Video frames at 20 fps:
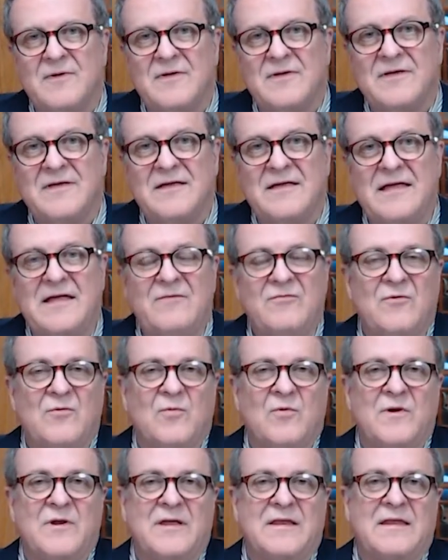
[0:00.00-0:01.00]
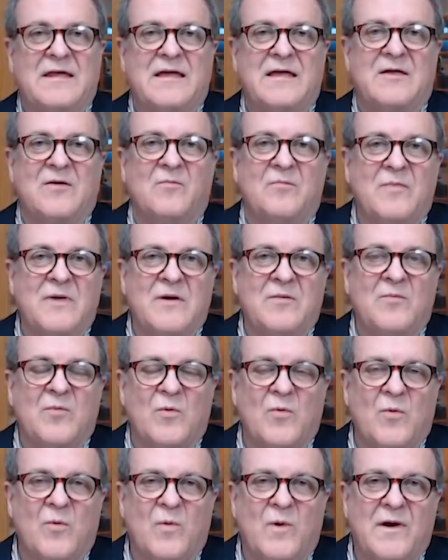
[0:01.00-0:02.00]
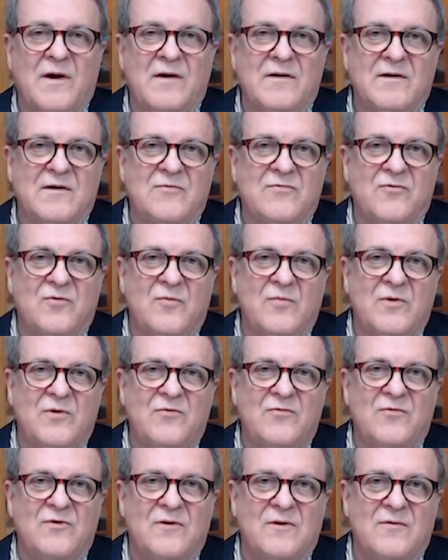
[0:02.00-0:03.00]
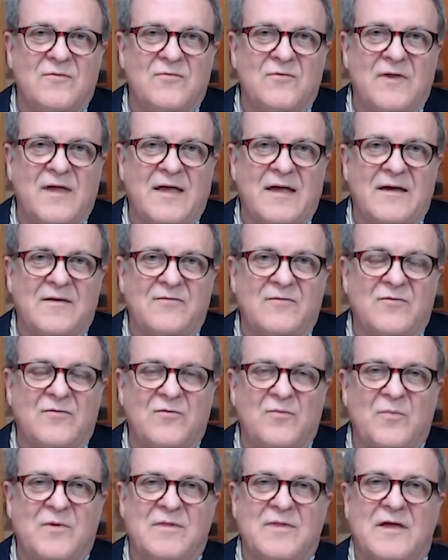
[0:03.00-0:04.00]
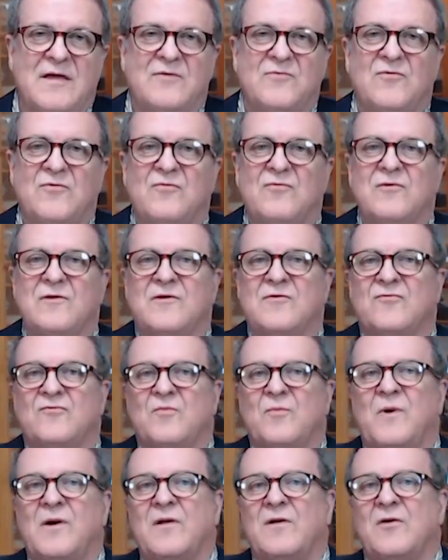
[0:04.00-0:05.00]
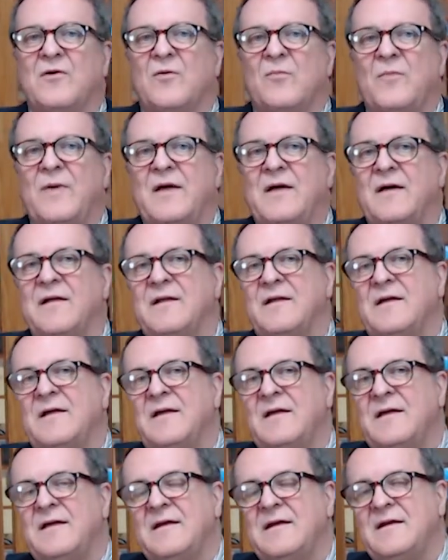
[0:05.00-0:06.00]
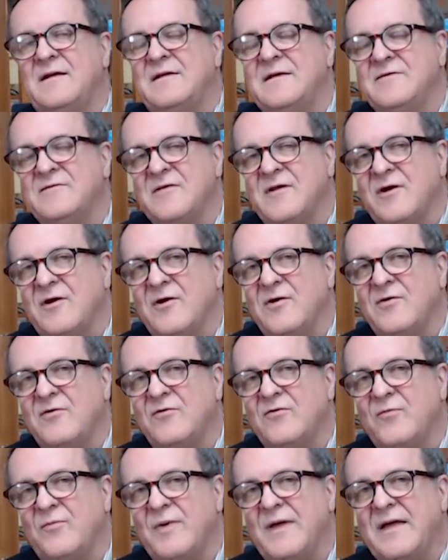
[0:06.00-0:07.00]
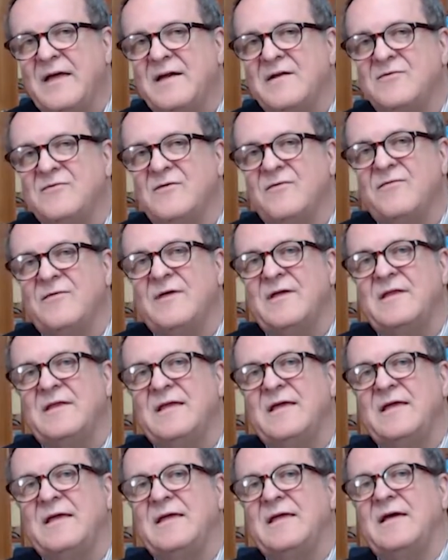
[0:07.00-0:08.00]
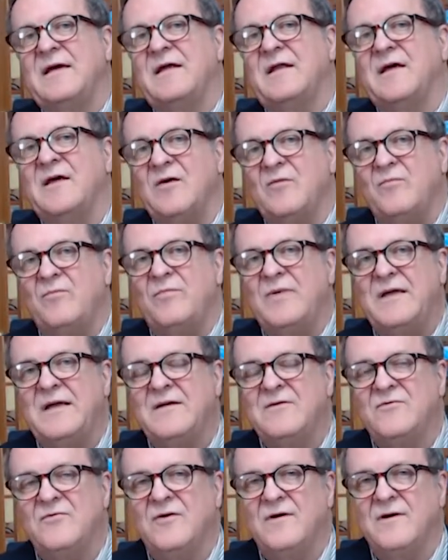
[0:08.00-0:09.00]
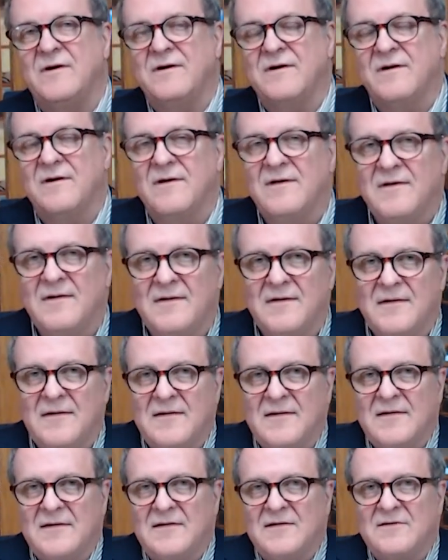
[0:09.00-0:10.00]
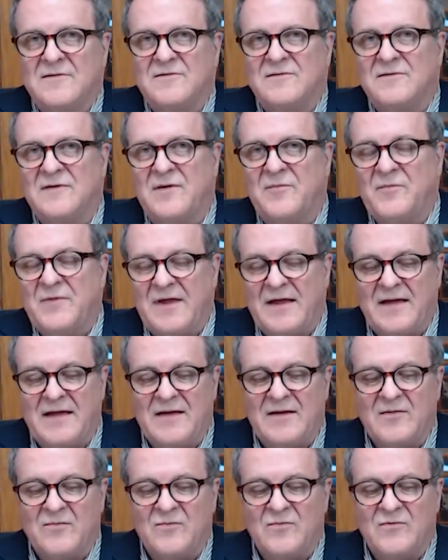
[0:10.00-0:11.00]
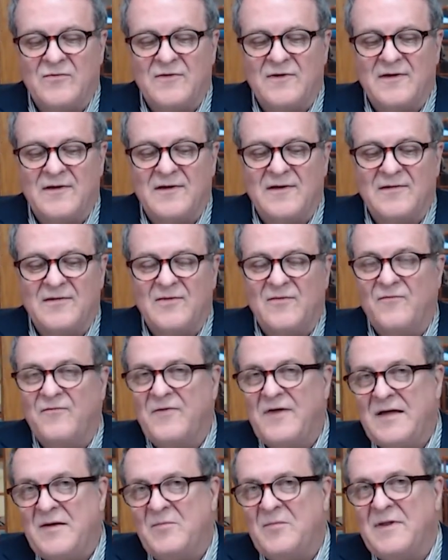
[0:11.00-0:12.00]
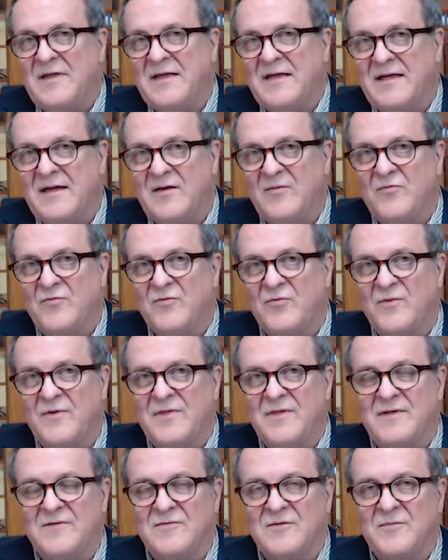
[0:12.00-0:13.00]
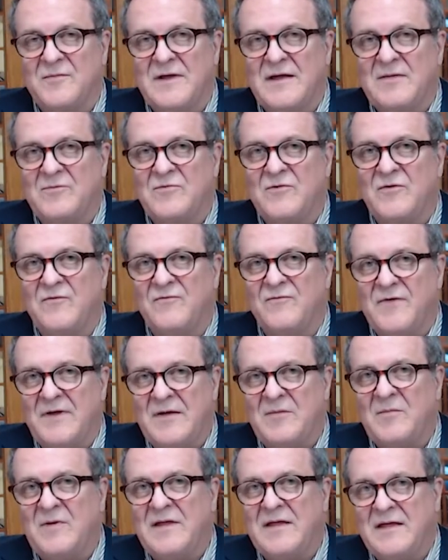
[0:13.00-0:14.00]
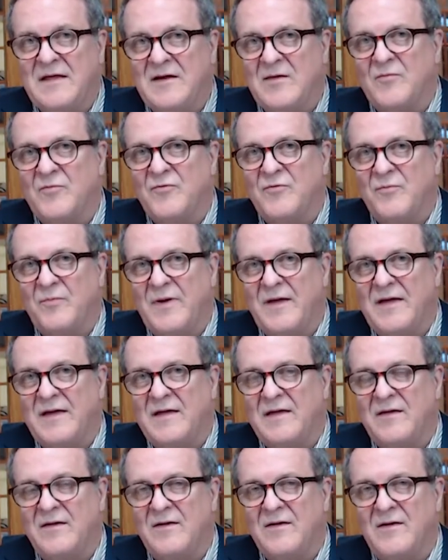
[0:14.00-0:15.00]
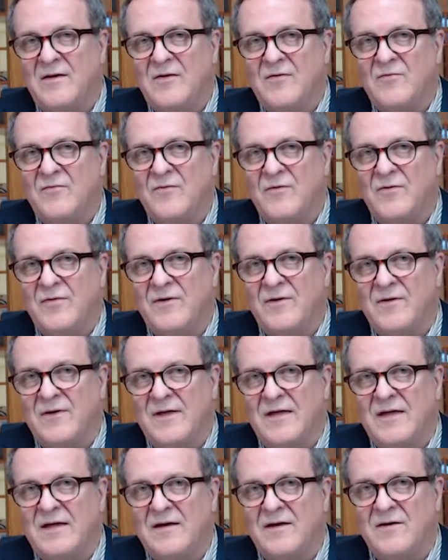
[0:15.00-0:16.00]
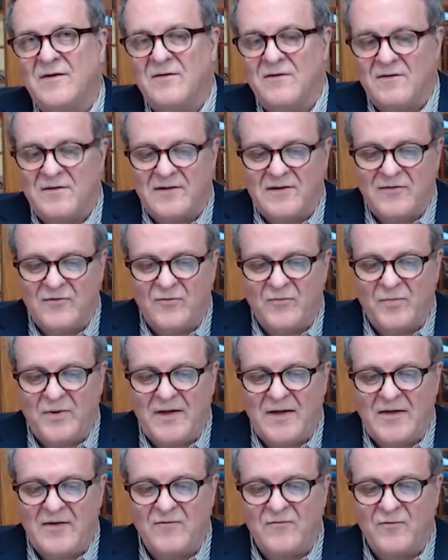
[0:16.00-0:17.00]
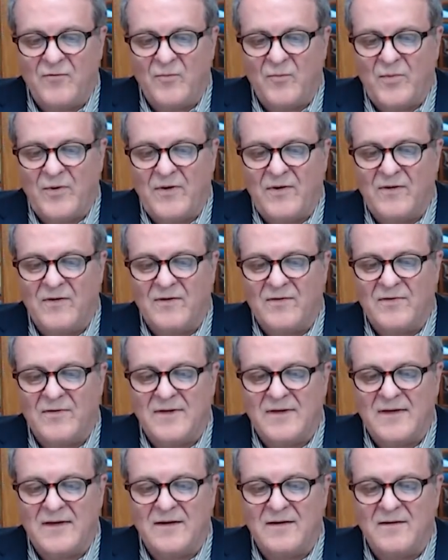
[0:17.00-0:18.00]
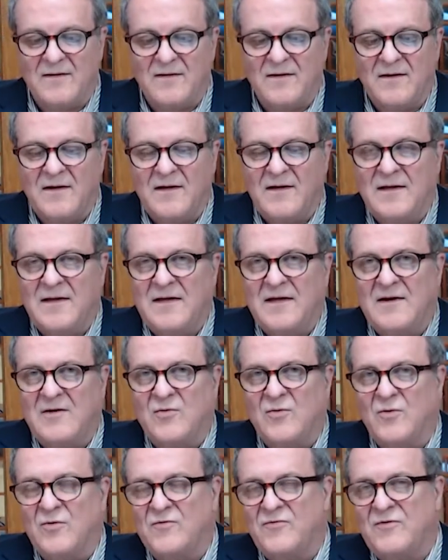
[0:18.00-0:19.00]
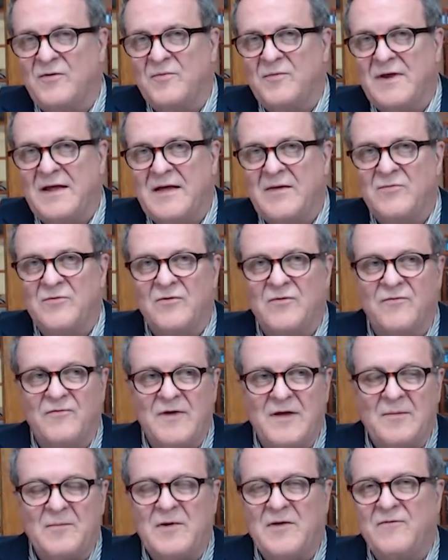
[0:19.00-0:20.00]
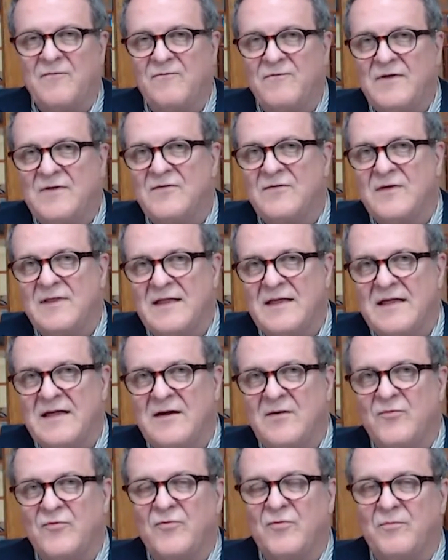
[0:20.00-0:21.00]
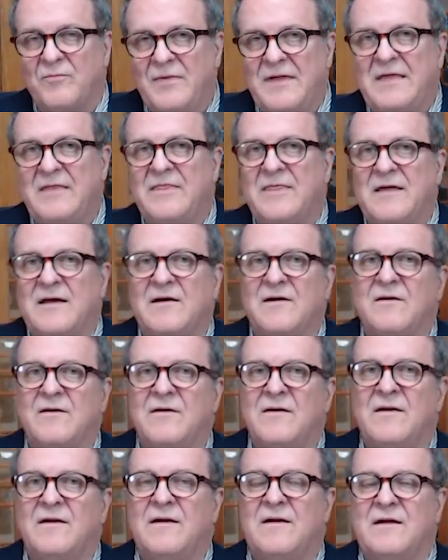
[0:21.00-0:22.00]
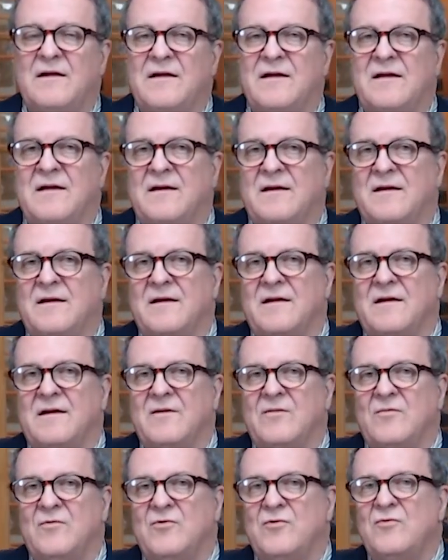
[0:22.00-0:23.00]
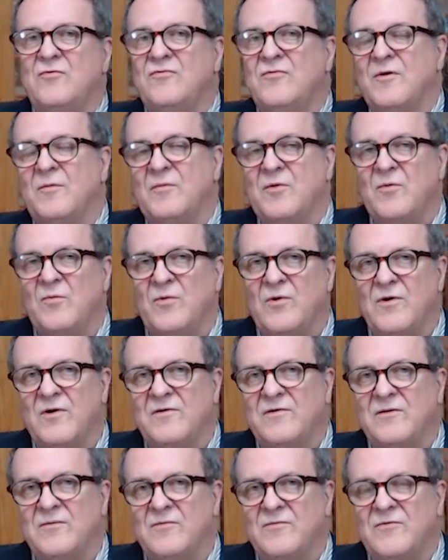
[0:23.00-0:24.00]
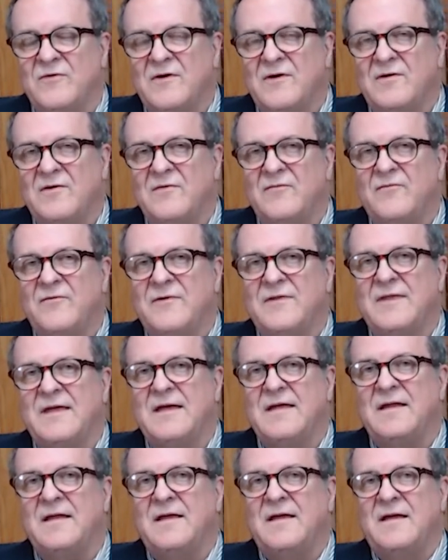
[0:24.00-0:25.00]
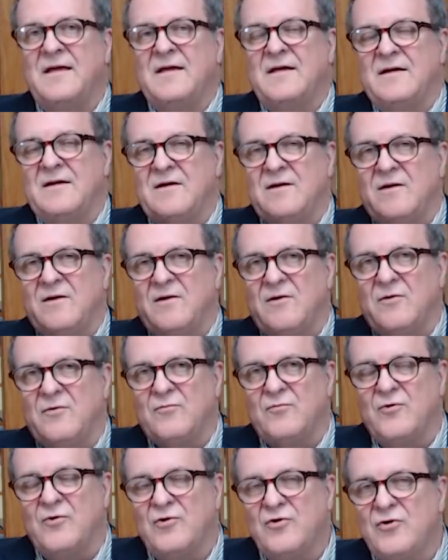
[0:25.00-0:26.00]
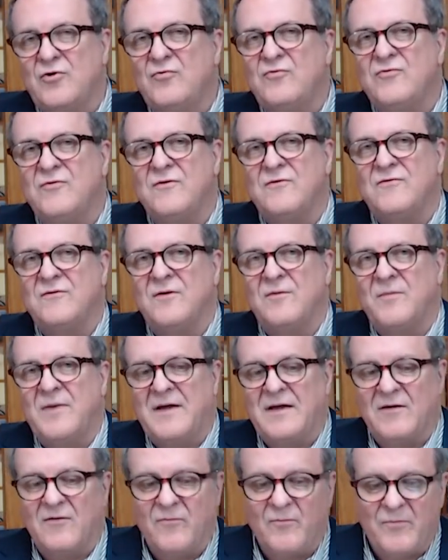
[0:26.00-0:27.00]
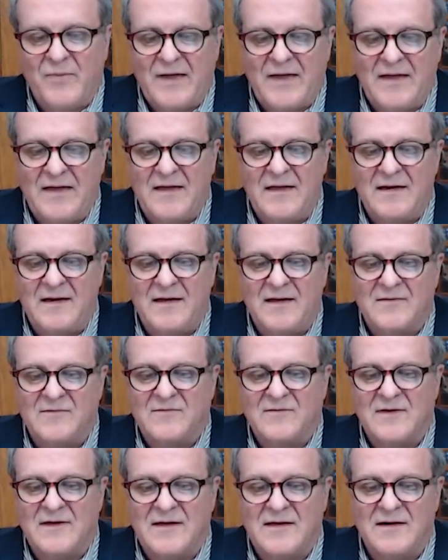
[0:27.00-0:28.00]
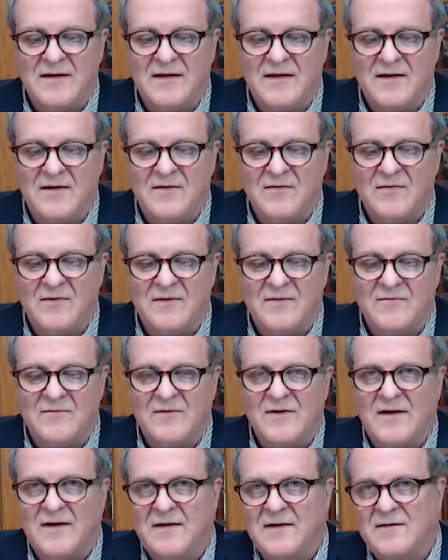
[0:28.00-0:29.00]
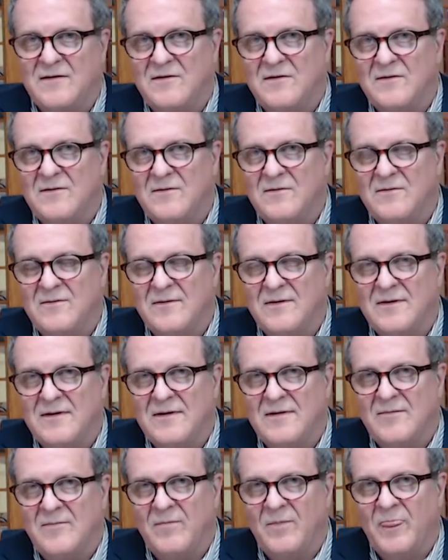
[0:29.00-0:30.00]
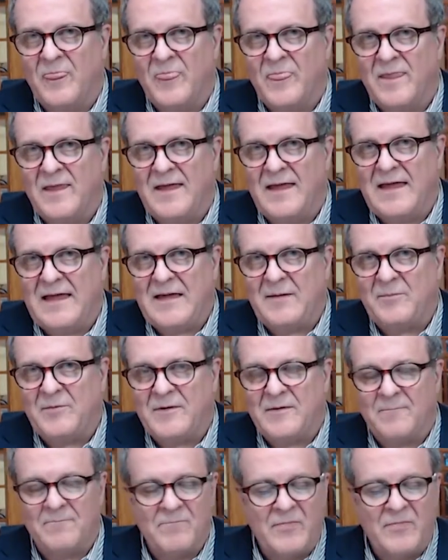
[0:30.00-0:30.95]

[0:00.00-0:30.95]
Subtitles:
Even when they take a minimum required distribution, there's taxes, but that's usually a smaller amount, and it doesn't hurt as bad as if they take out a big chunk. Sometimes the family helps with it. Sometimes the family helps pay for their care, or at least pay for part of the care. And of course, sometimes the family physically helps be there and do some of the work themselves, and that reduces the amount of paid outside care that's got to happen.